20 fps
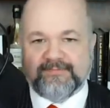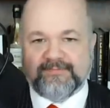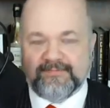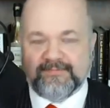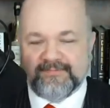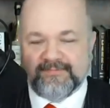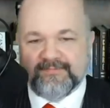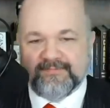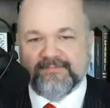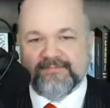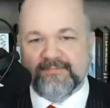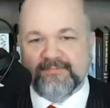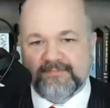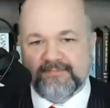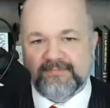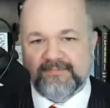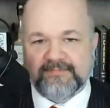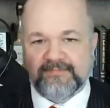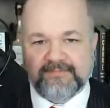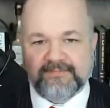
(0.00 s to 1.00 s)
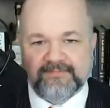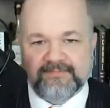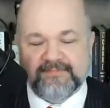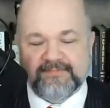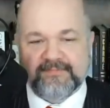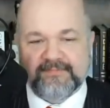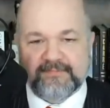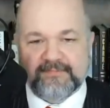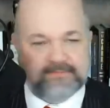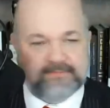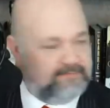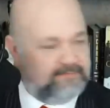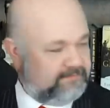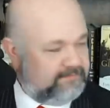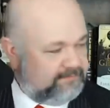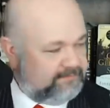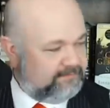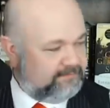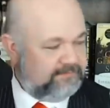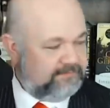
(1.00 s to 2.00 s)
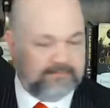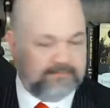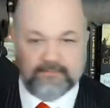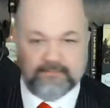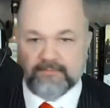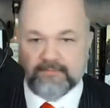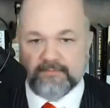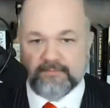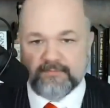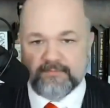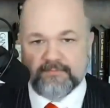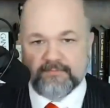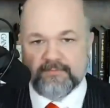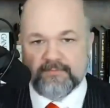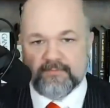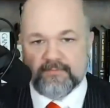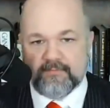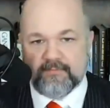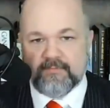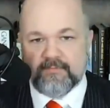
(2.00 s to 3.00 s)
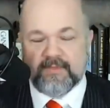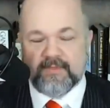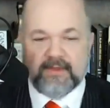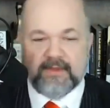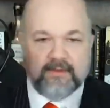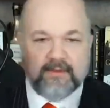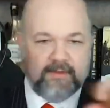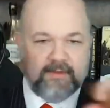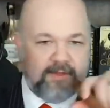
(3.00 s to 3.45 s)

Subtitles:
(silent)